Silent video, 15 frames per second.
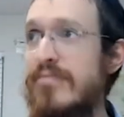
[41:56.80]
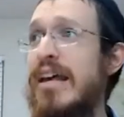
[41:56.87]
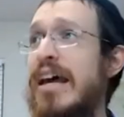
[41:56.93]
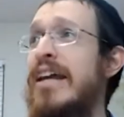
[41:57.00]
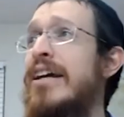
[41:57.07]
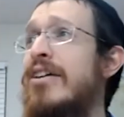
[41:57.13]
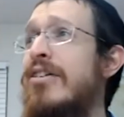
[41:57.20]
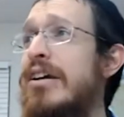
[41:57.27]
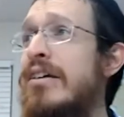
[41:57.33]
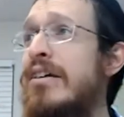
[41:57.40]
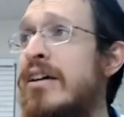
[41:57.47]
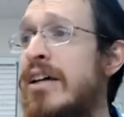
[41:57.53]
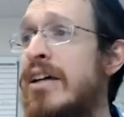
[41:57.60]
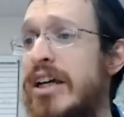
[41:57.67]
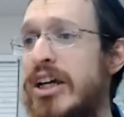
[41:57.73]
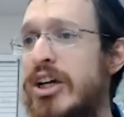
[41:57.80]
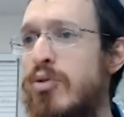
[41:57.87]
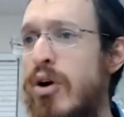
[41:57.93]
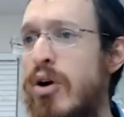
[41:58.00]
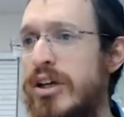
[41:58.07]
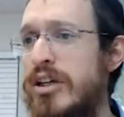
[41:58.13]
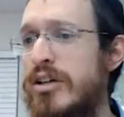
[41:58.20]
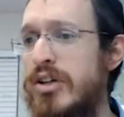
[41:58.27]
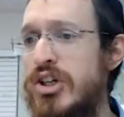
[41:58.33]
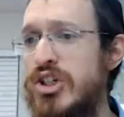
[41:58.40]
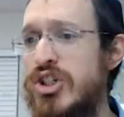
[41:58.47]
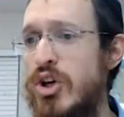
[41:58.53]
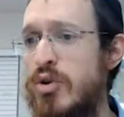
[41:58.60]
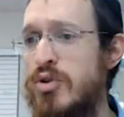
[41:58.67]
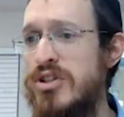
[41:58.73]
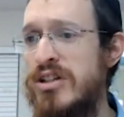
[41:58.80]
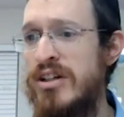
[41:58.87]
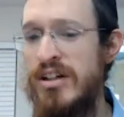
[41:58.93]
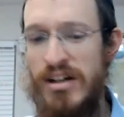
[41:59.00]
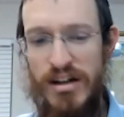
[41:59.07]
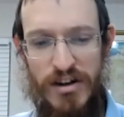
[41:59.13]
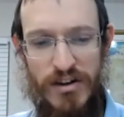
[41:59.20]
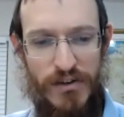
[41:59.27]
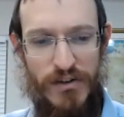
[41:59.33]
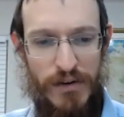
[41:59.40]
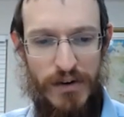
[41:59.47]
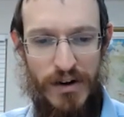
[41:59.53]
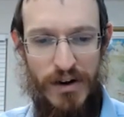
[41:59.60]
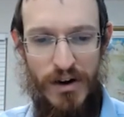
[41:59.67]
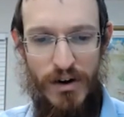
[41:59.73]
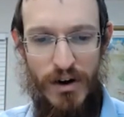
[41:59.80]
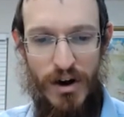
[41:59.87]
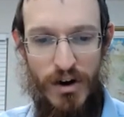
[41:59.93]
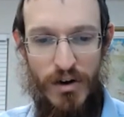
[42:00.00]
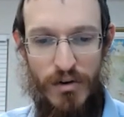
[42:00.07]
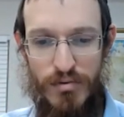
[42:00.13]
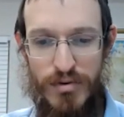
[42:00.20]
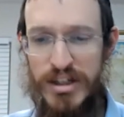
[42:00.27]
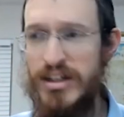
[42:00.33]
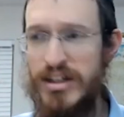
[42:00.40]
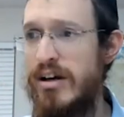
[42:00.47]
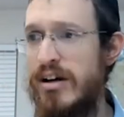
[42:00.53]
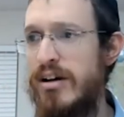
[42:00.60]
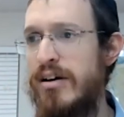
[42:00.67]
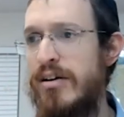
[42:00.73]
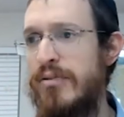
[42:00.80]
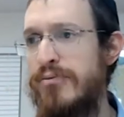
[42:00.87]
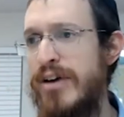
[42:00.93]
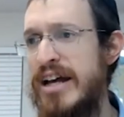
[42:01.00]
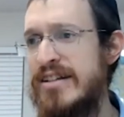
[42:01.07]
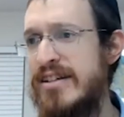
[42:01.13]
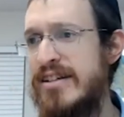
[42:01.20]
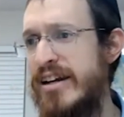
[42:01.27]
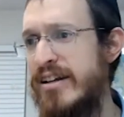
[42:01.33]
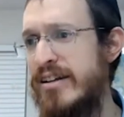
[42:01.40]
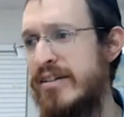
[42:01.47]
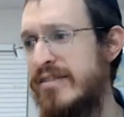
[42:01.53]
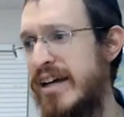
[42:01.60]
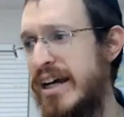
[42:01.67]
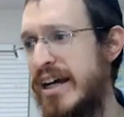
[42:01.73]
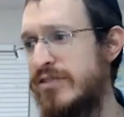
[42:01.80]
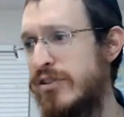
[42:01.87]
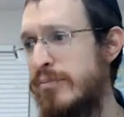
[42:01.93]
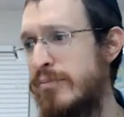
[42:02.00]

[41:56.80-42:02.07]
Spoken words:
And here he shows really a fascinating text from the